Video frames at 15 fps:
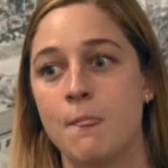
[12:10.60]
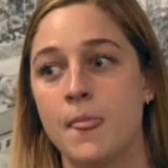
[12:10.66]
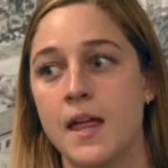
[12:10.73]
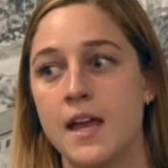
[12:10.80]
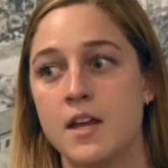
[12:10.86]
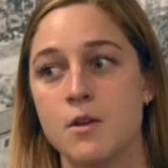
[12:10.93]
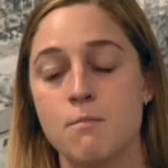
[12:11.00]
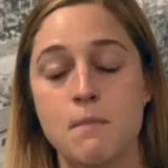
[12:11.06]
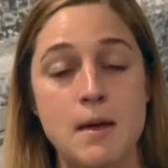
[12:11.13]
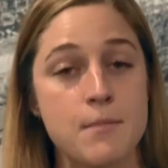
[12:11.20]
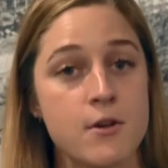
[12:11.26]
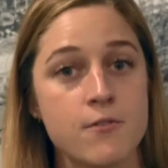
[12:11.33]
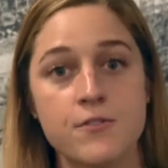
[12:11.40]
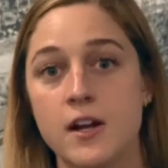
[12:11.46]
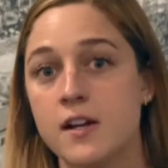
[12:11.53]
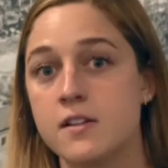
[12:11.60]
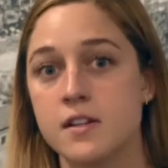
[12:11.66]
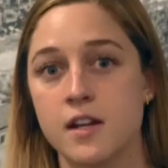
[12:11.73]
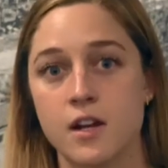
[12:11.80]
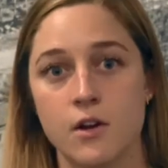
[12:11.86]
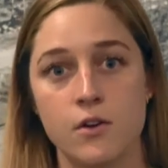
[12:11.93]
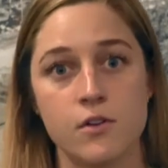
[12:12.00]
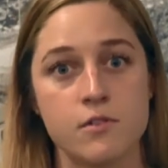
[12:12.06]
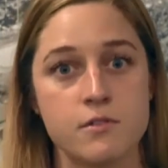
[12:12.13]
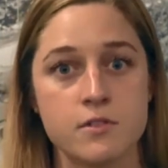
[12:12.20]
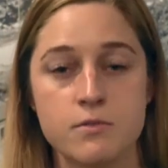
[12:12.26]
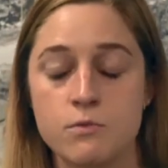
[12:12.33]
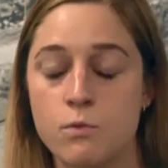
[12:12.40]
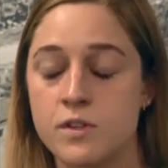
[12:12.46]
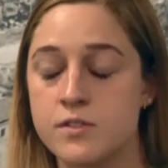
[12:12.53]
maybe you've done
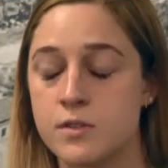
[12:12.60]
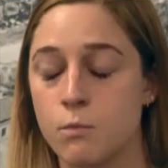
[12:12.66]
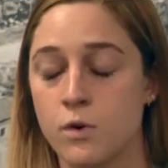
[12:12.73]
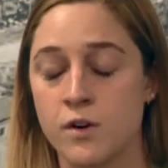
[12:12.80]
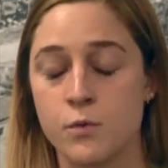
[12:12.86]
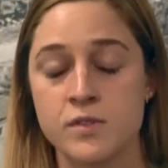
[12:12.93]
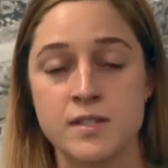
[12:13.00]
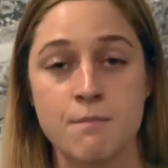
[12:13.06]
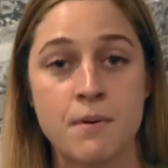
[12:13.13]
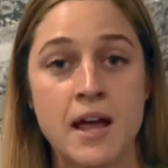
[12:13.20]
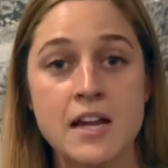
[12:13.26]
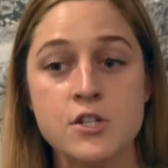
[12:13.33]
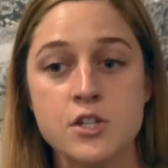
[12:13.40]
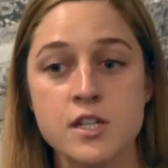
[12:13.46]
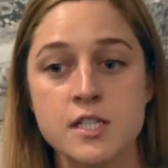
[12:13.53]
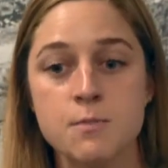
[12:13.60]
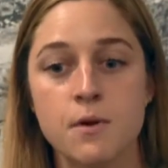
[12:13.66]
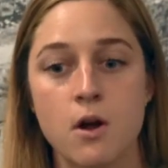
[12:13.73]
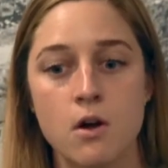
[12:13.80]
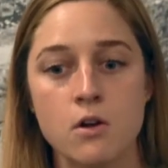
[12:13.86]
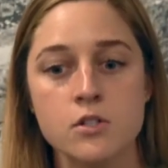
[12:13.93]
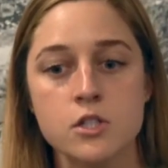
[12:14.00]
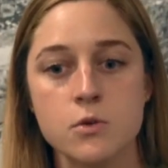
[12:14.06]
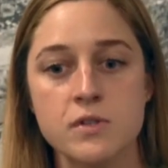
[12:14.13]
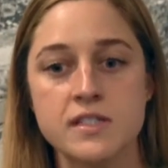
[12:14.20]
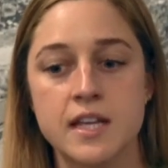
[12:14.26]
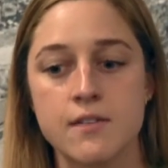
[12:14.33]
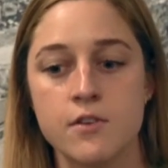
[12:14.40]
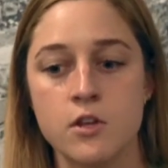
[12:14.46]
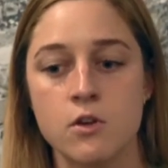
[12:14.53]
worked with some patients, but also it's
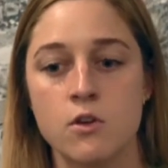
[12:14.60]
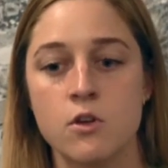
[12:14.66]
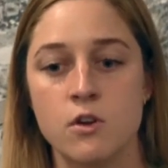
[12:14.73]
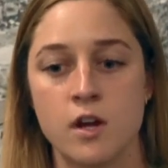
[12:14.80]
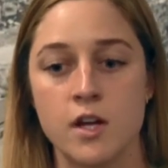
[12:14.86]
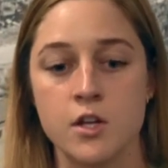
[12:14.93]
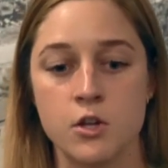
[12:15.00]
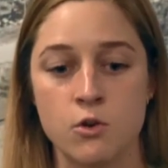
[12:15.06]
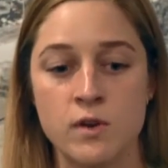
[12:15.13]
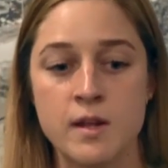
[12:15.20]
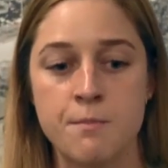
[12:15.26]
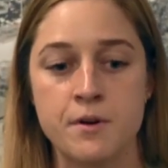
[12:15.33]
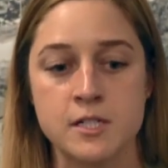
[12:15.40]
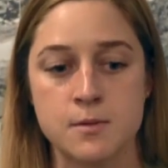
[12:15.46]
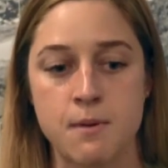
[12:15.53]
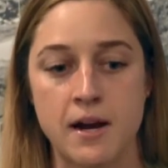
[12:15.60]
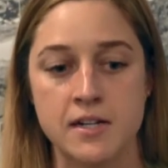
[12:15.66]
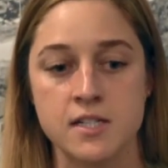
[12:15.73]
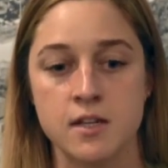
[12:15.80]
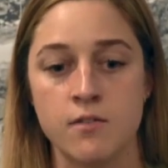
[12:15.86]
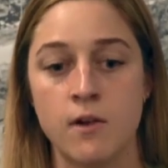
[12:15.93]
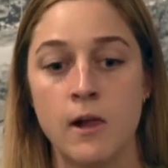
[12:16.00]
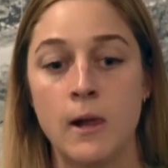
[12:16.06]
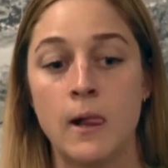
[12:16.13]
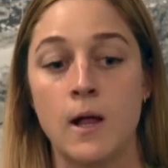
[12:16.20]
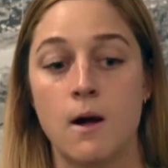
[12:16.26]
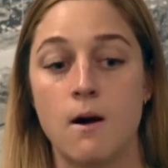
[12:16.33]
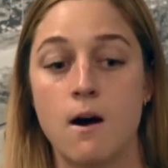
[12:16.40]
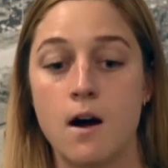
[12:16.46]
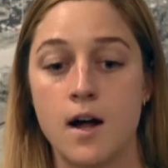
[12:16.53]
giving you a unique perspective
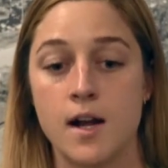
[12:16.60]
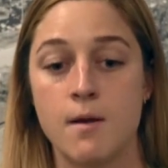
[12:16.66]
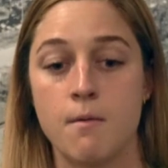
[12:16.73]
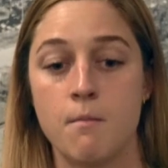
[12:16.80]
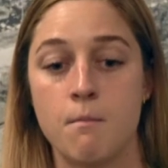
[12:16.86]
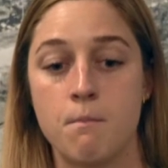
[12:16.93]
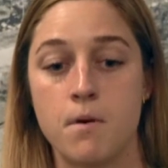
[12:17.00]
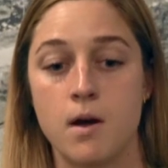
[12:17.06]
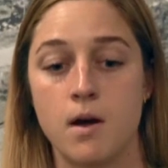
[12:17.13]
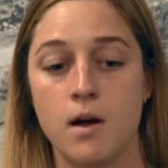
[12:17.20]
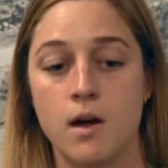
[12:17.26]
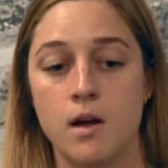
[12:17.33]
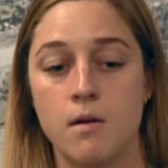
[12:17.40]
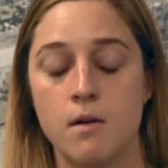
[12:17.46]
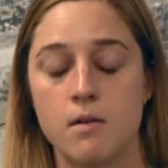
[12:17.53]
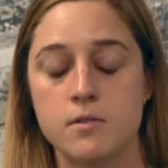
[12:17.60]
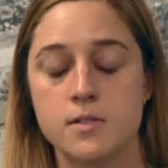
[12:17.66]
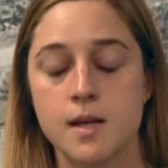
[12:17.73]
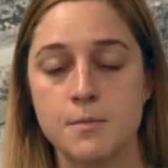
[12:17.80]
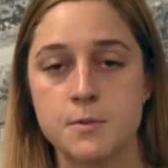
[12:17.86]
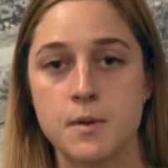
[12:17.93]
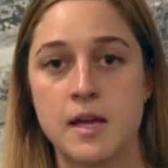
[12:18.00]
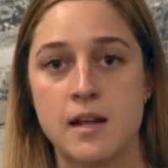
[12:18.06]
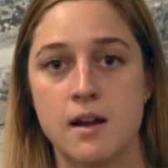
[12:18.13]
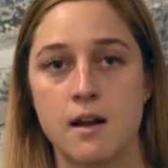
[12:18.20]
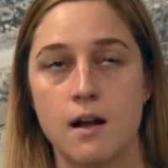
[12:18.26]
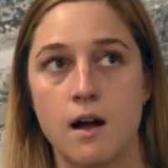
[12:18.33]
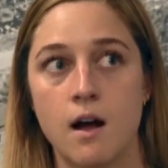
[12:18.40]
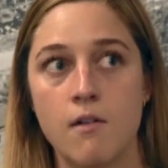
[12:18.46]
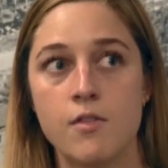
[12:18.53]
on a subset
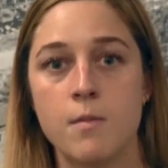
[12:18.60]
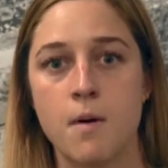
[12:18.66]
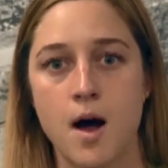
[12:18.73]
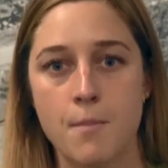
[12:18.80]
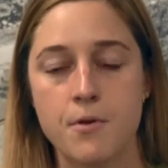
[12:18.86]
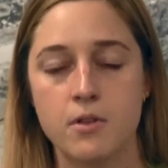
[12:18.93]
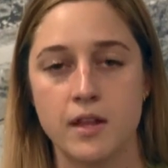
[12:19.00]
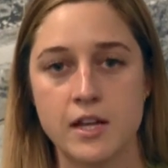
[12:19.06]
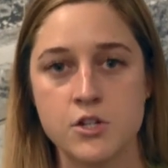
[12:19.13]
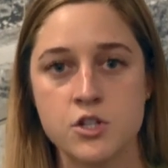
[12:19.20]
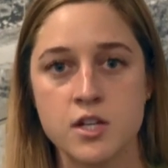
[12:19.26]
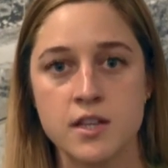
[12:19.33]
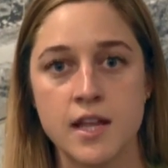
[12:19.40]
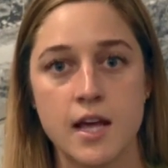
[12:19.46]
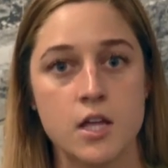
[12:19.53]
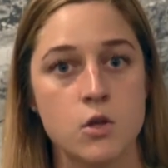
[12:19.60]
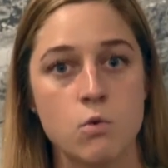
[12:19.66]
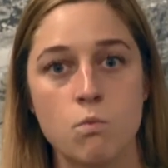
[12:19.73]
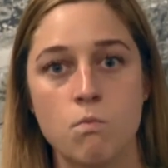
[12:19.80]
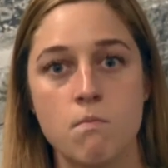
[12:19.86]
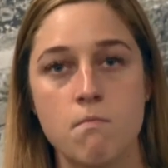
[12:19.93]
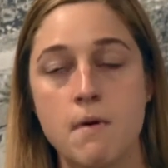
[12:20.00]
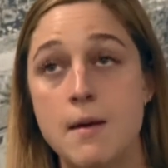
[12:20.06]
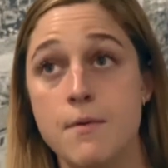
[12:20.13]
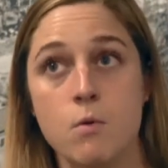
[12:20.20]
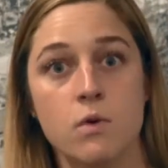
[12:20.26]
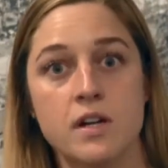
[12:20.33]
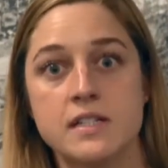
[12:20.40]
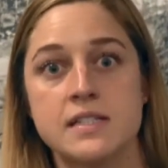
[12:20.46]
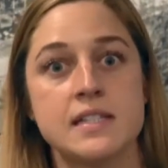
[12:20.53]
of the population that you maybe
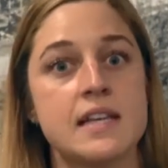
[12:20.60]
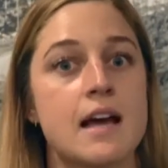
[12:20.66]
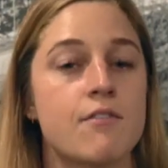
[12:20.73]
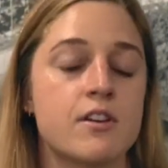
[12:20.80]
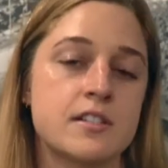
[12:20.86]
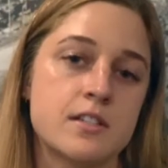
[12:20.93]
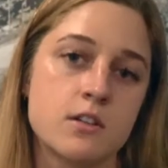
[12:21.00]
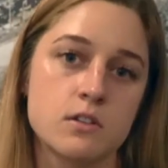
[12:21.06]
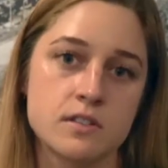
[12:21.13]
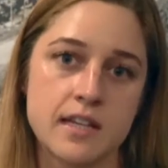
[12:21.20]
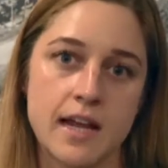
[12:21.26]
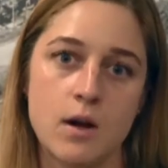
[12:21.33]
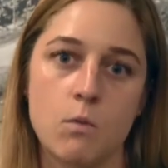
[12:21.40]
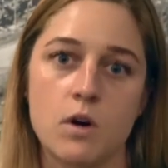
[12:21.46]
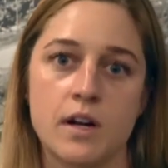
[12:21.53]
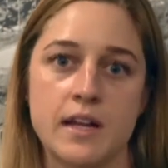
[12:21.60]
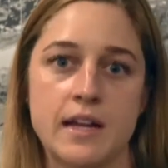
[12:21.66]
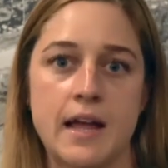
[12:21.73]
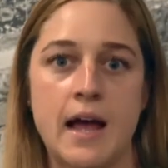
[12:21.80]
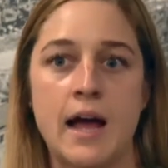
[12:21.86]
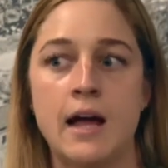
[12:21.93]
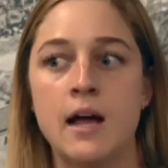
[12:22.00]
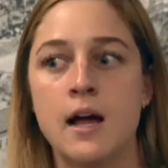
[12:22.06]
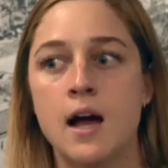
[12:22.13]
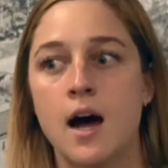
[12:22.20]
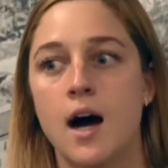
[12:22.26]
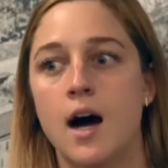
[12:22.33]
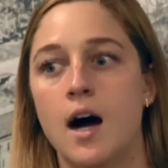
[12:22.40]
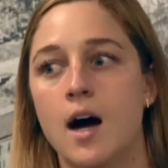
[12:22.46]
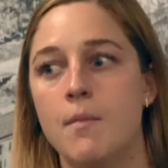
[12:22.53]
wouldn't see every single day working at,
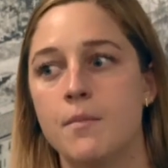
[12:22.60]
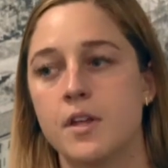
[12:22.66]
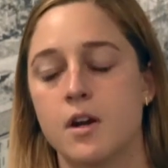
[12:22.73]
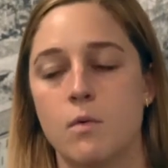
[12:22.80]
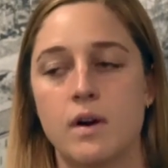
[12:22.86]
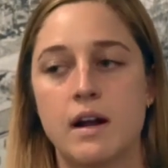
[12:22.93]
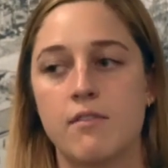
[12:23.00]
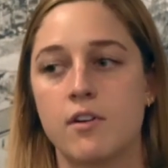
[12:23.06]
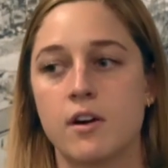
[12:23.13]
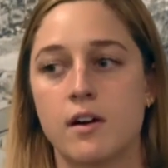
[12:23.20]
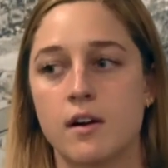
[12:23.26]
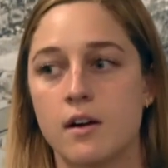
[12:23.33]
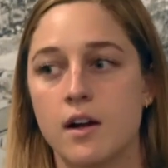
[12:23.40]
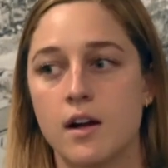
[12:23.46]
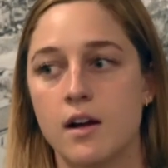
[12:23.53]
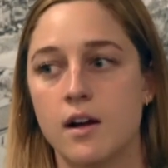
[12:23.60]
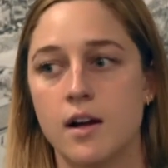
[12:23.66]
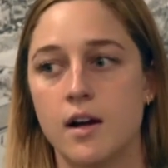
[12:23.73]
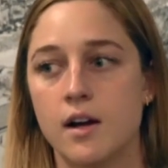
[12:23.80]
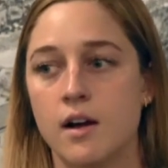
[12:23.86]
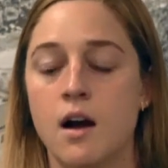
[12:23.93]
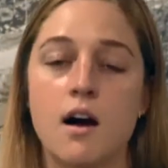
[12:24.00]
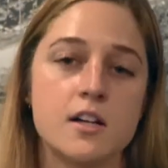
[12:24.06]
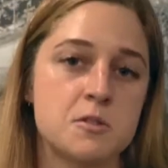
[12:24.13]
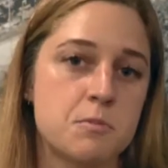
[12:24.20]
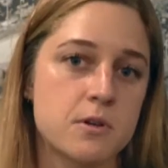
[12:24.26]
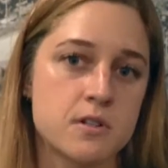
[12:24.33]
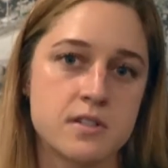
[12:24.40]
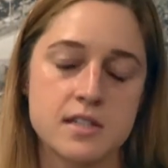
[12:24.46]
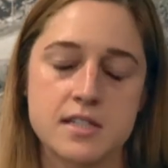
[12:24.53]
whatever
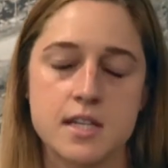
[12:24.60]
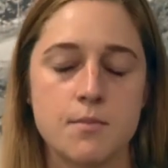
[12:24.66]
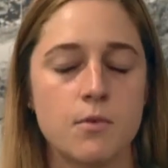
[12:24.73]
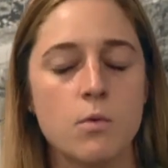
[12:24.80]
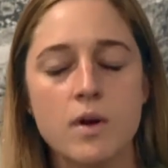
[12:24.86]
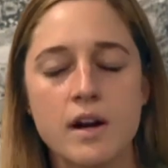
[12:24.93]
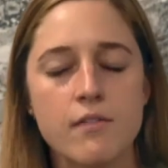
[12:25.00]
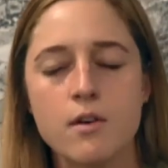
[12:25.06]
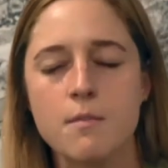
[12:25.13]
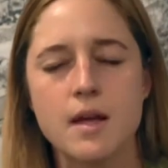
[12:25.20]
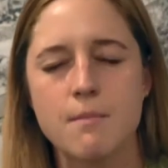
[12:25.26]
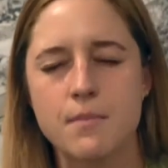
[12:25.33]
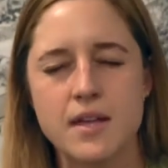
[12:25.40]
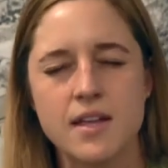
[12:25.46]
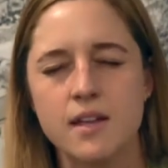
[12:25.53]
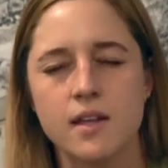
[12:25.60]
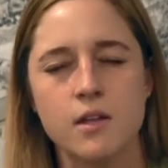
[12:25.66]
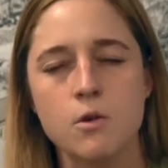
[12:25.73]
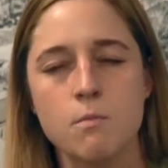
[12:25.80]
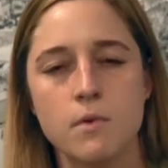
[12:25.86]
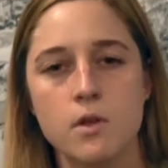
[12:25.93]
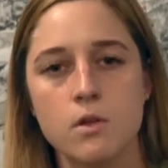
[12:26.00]
hospital system or whatever it may be.